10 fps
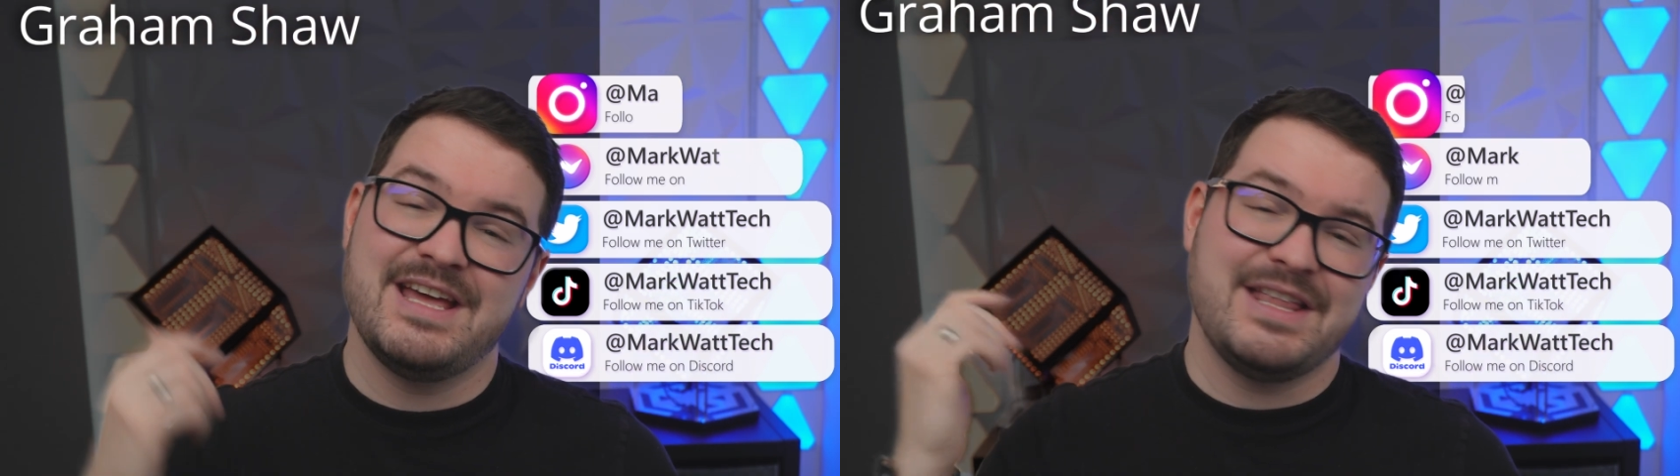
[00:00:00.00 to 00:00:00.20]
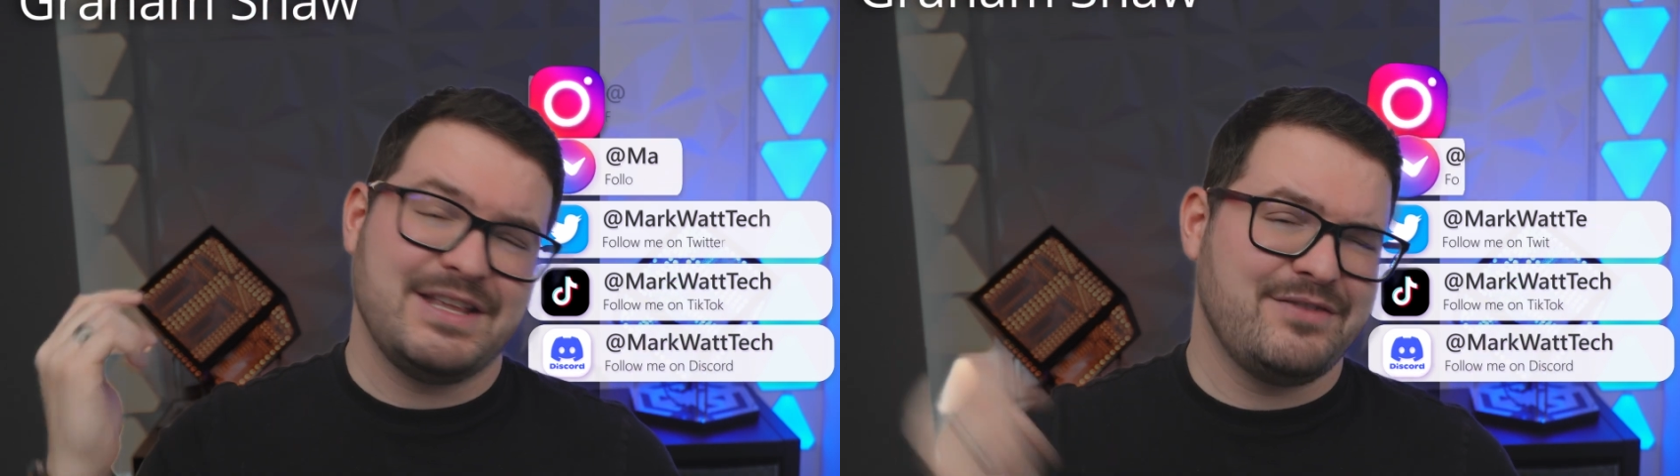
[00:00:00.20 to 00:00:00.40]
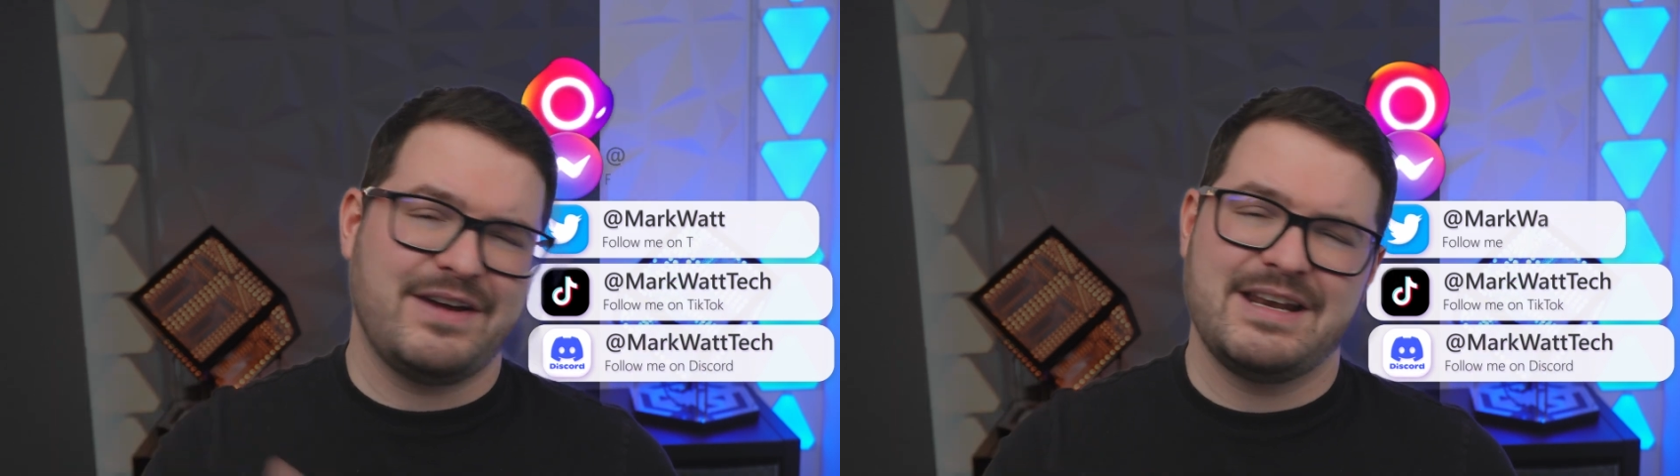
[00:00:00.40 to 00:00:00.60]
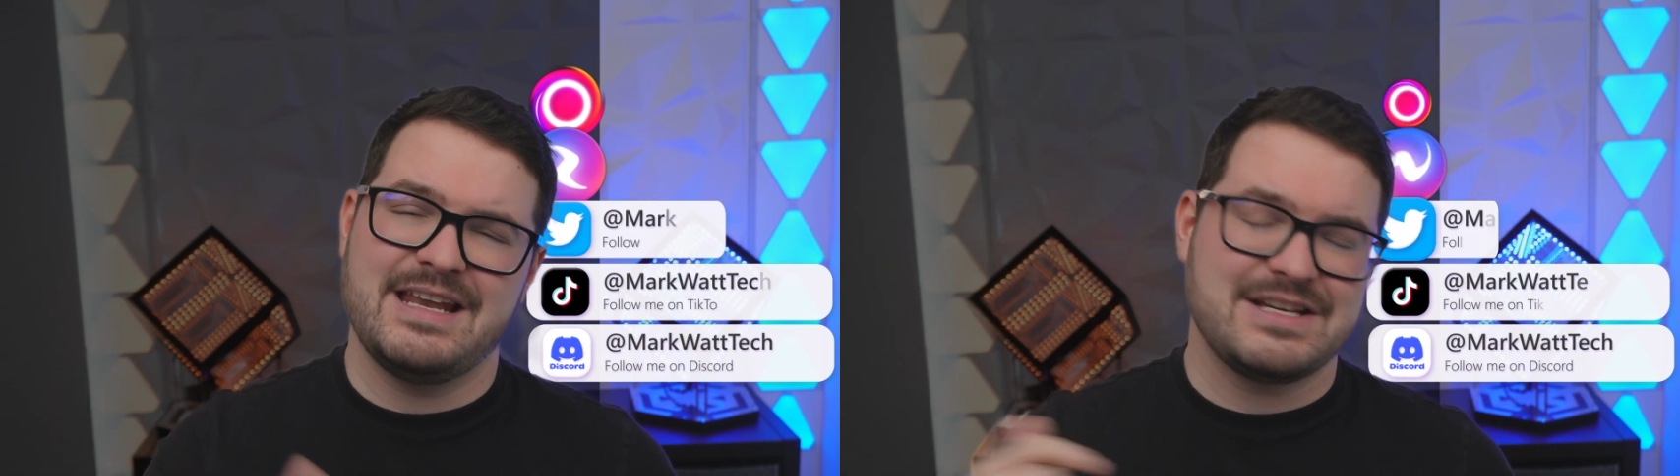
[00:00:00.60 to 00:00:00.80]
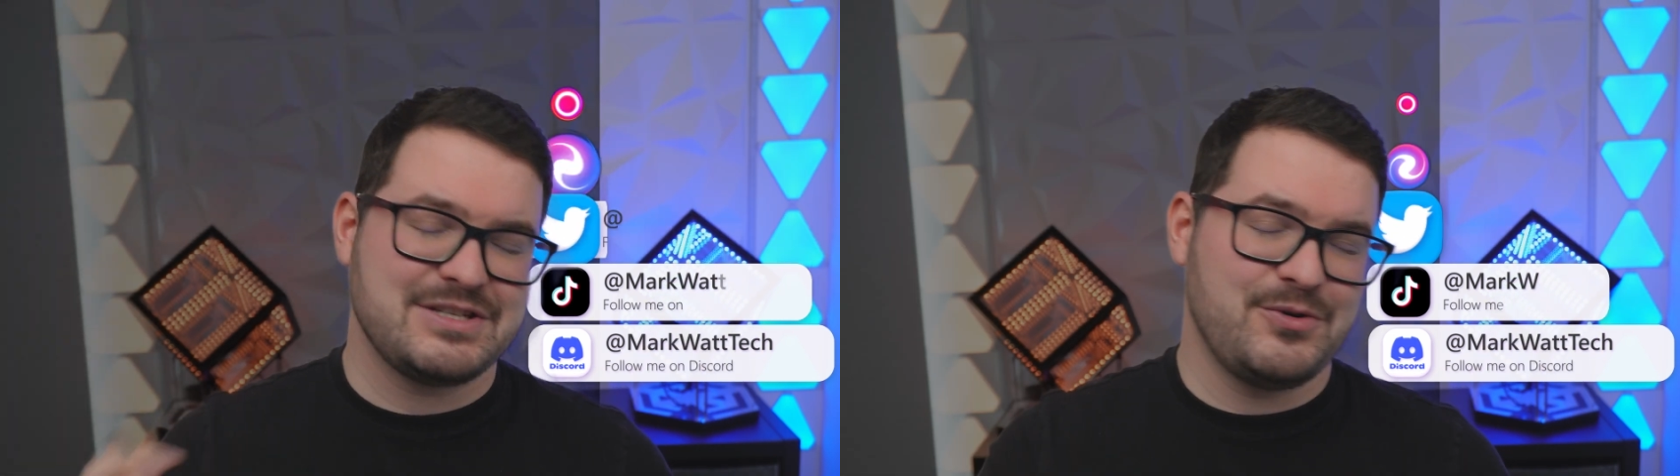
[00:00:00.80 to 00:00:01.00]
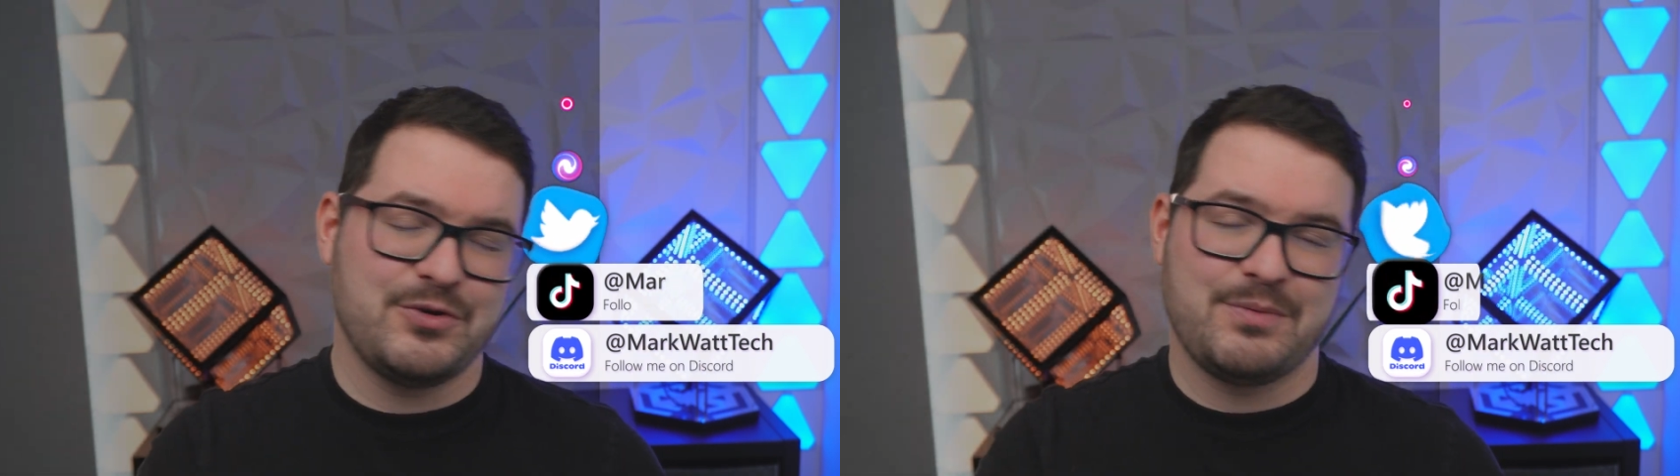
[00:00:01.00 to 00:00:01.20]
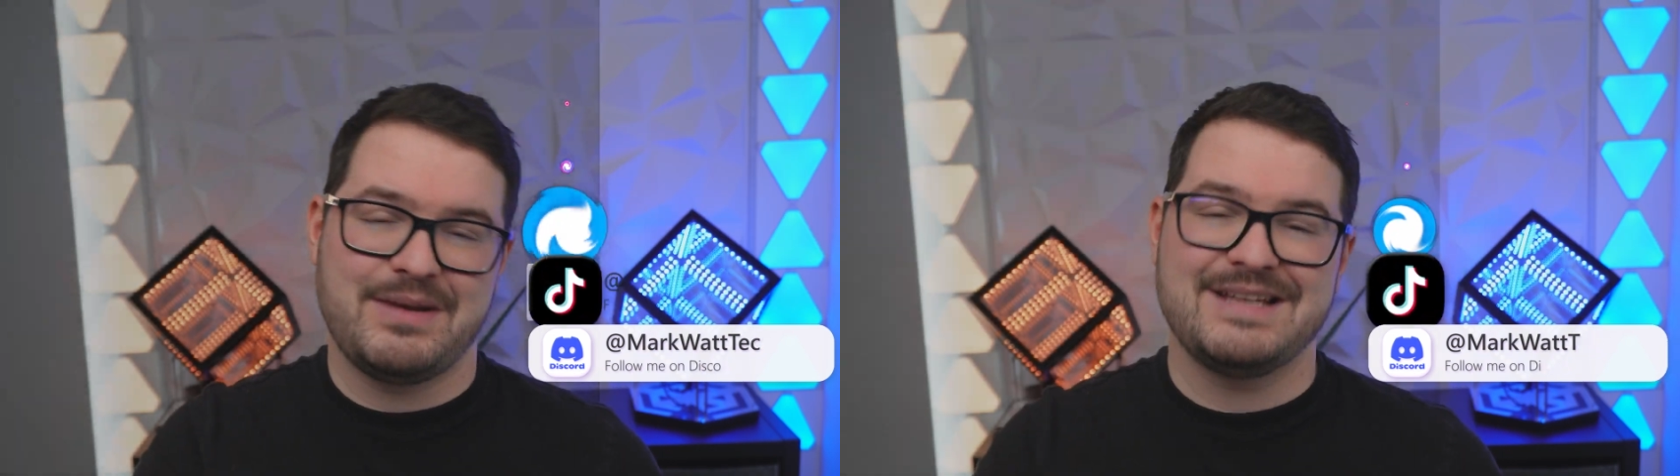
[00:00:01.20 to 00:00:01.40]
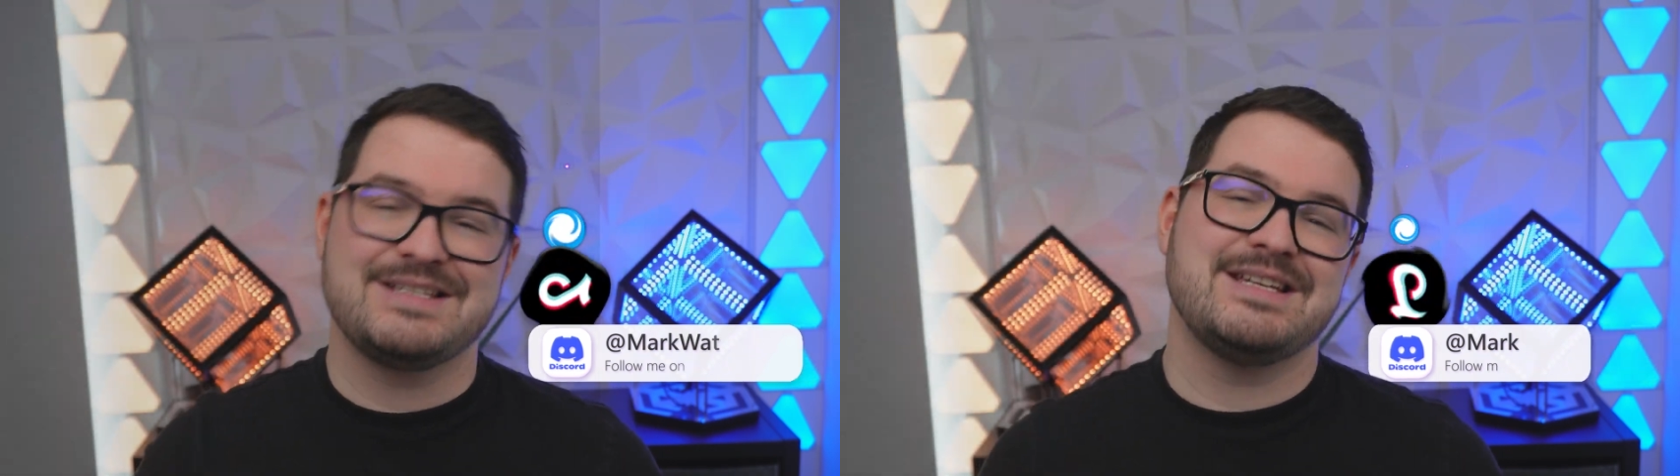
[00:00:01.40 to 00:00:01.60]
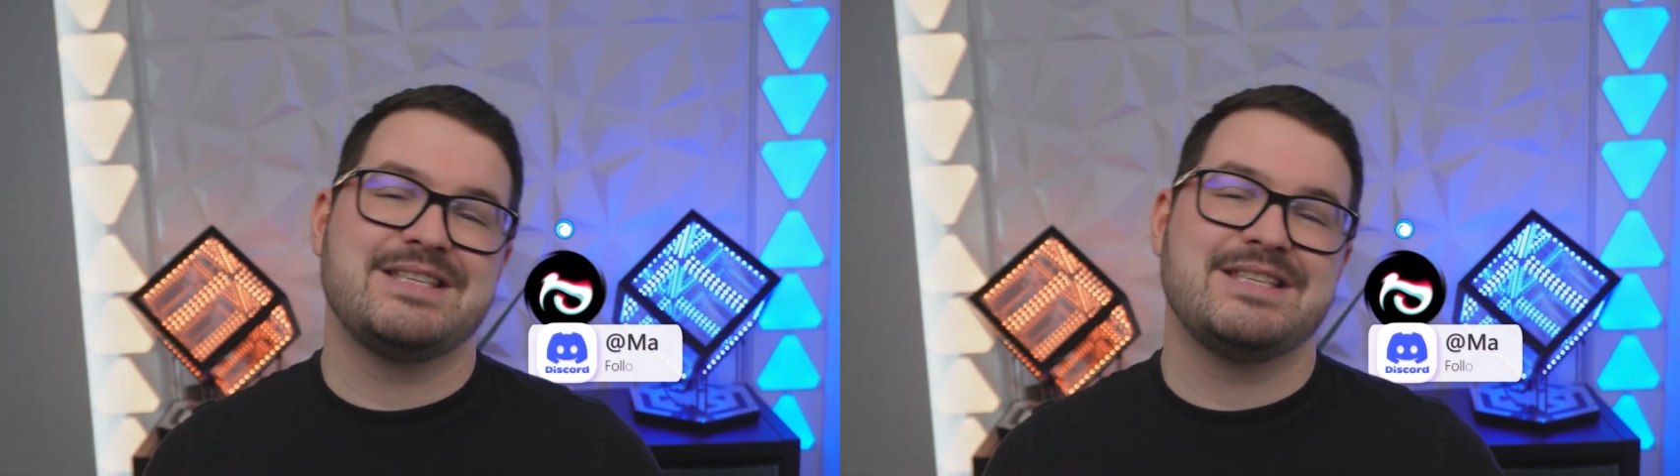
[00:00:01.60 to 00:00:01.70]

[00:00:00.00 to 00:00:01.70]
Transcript: then you'll find links to all the places